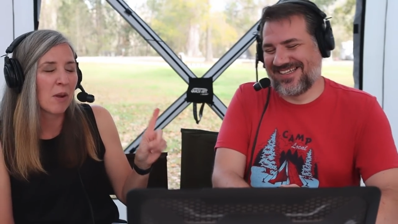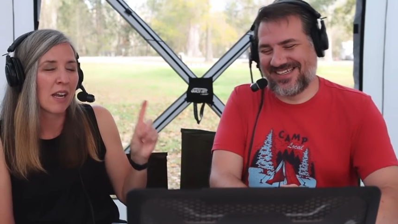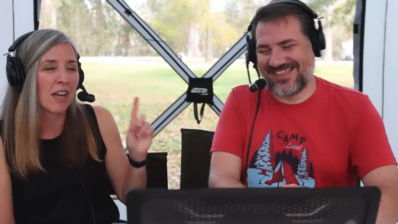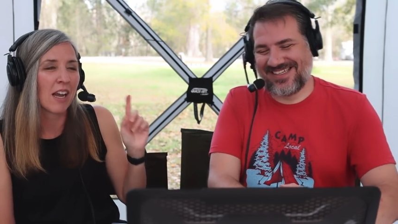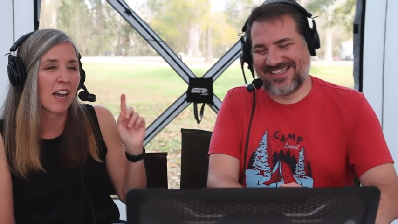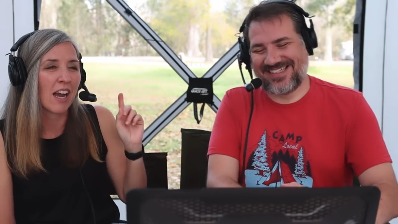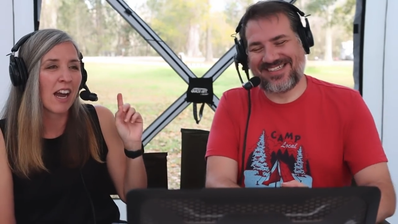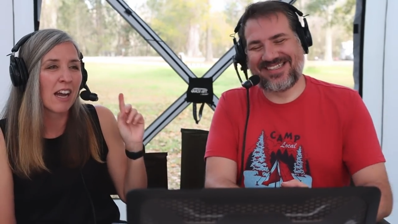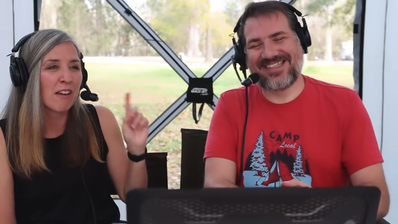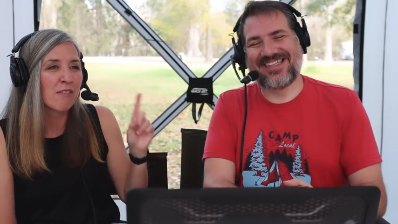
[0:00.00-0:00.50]

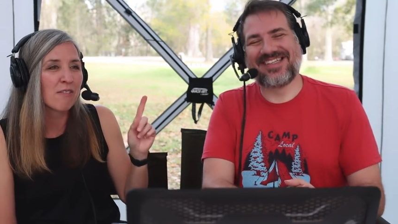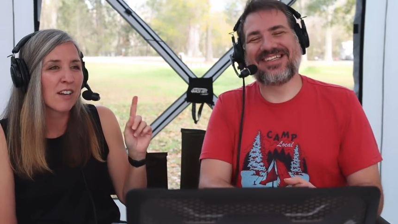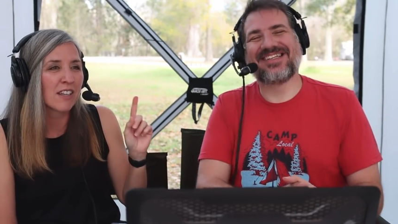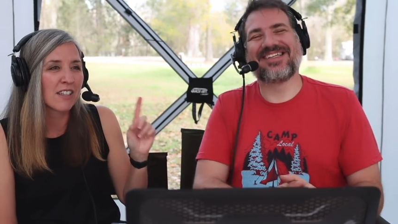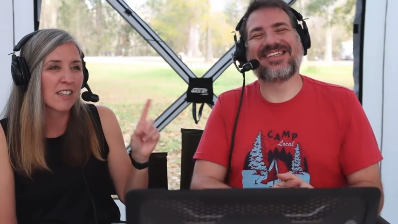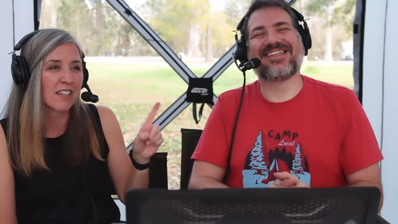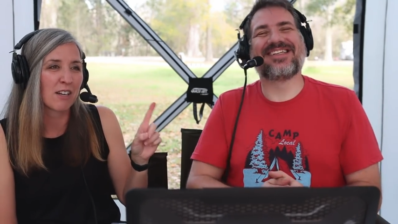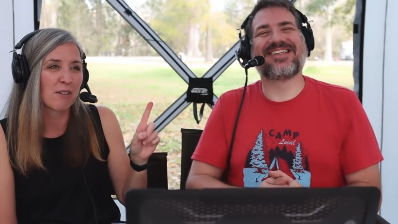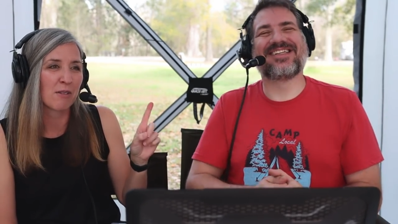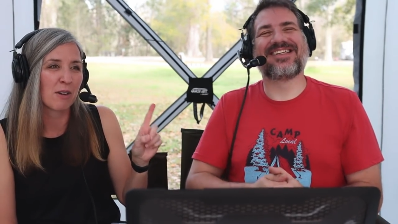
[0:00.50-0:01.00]
Speaker 1: okay, I
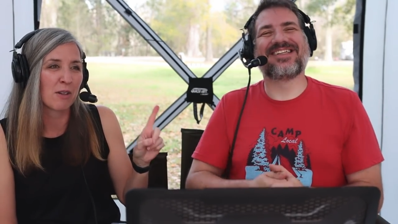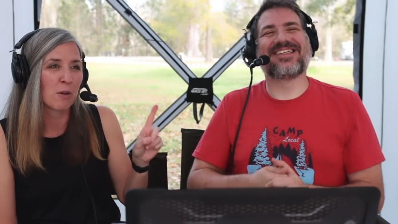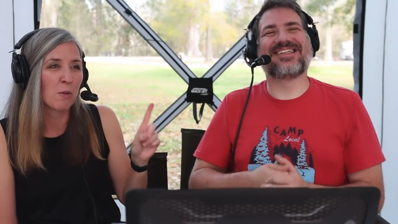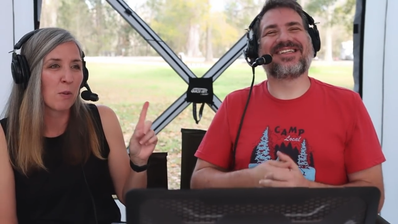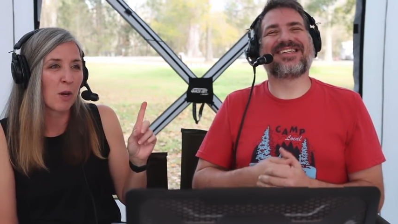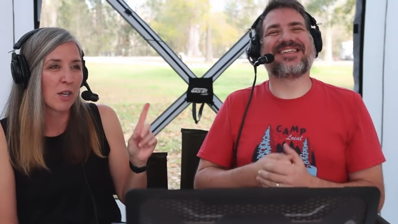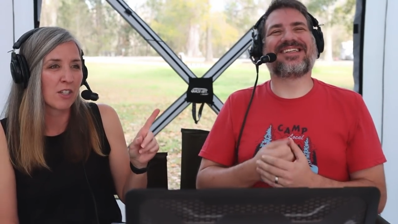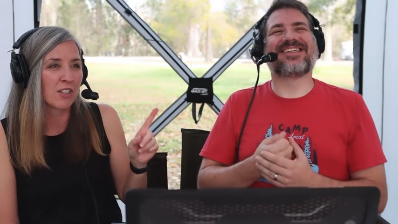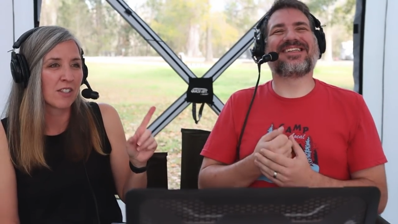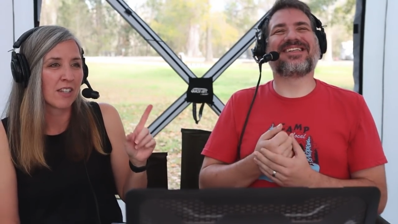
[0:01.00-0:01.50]
finally got
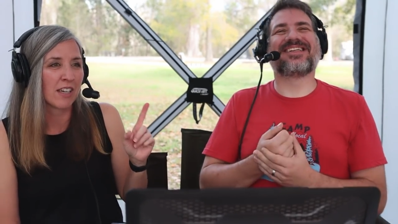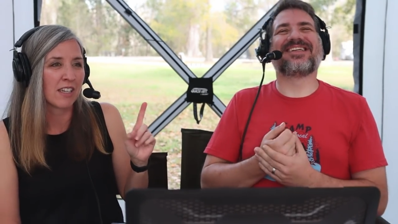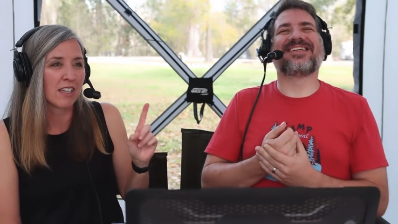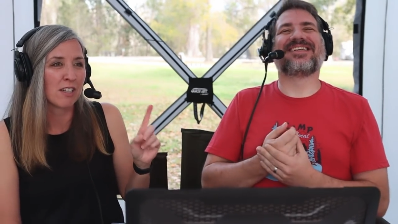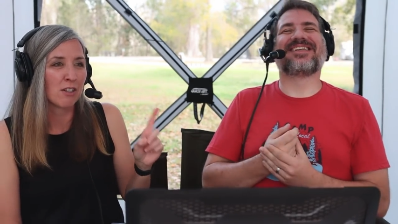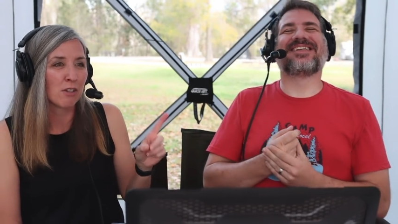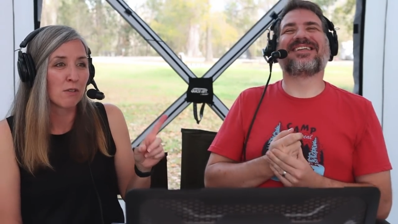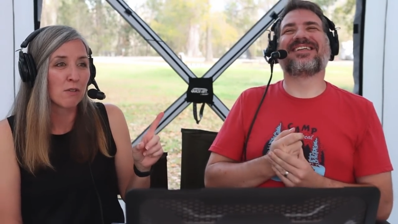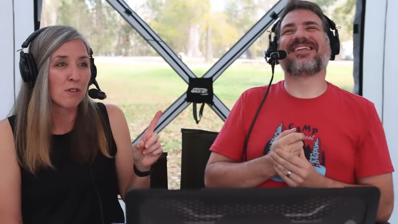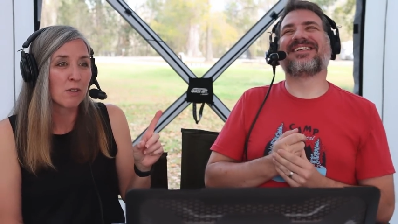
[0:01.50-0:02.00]
around to watching
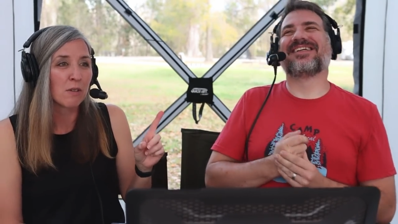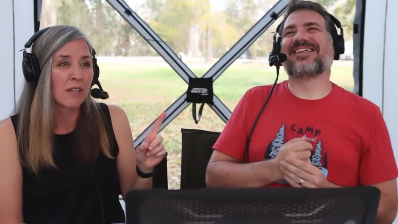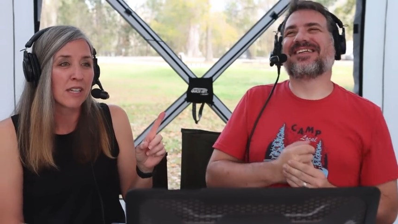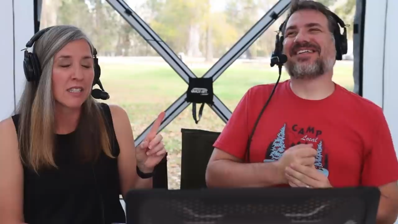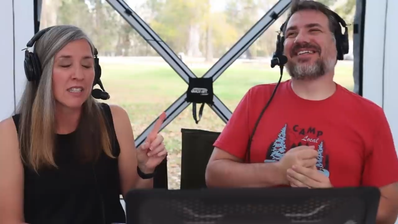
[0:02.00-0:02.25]
that interview